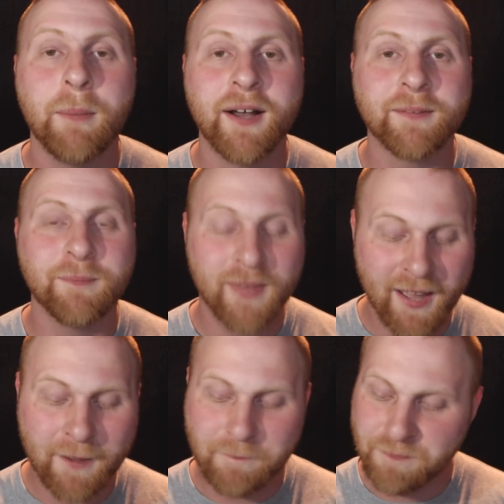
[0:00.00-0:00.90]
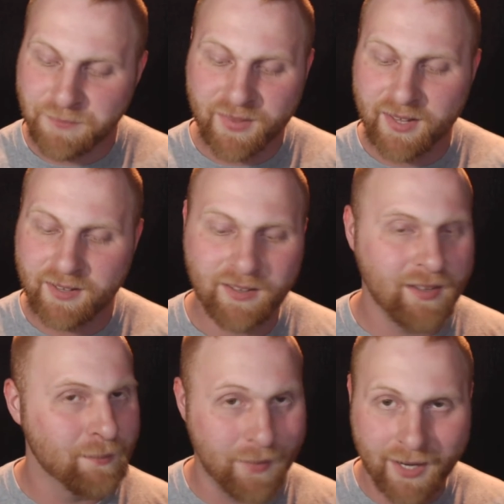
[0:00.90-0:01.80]
But yeah,
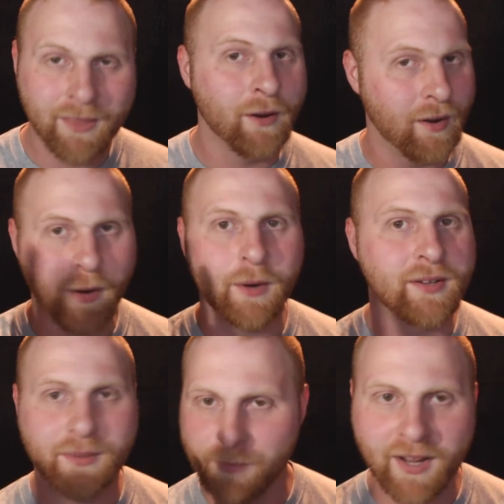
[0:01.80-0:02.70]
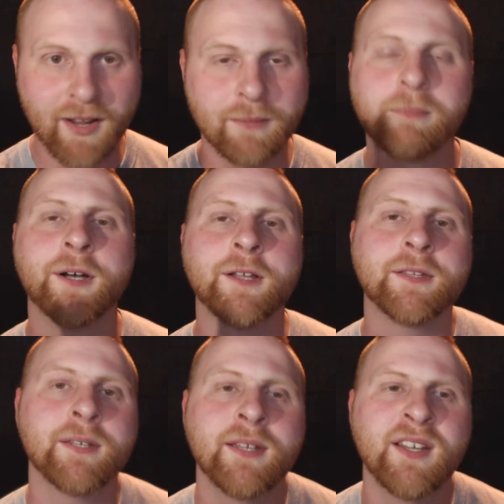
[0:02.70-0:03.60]
it might hurt,
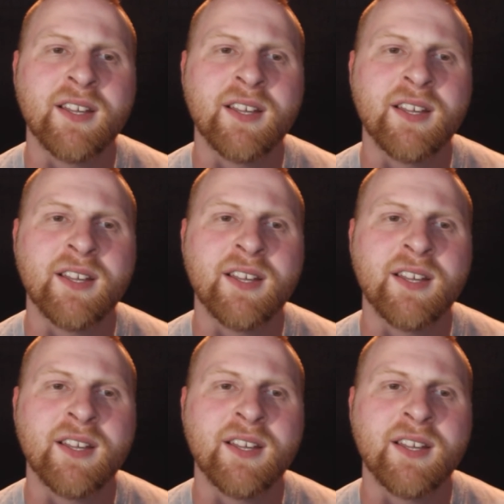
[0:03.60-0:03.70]
but